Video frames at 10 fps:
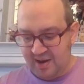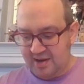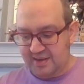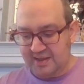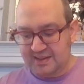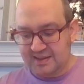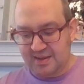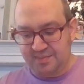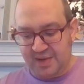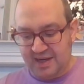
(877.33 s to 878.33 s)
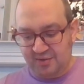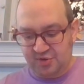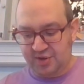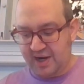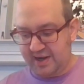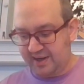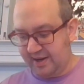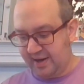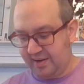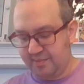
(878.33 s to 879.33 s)
This is the bean trading
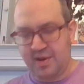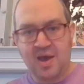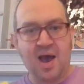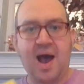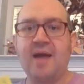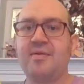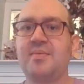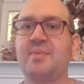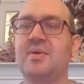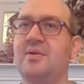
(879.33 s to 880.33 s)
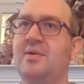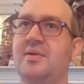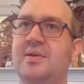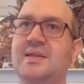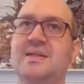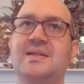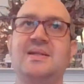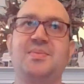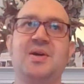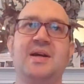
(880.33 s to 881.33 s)
game. I remember, oh, this is a
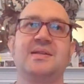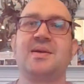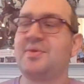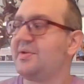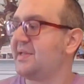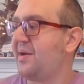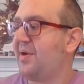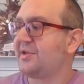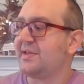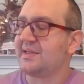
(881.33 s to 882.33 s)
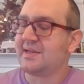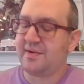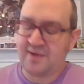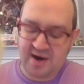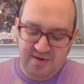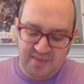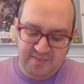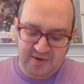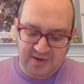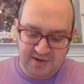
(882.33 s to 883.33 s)
deep cut in someone who's not watching this stuff. I
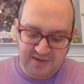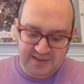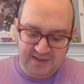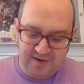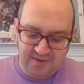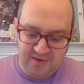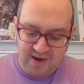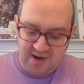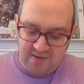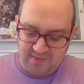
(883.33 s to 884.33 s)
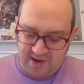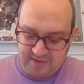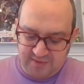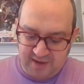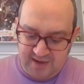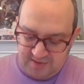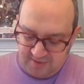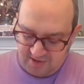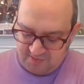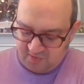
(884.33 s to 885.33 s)
remember years ago when I was running a
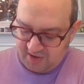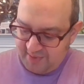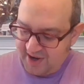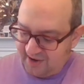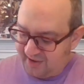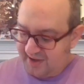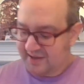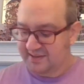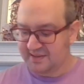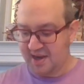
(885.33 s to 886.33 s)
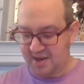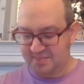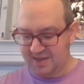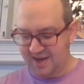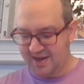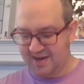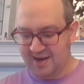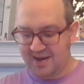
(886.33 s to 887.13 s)
dorm, one of my RAs, Ed Minette,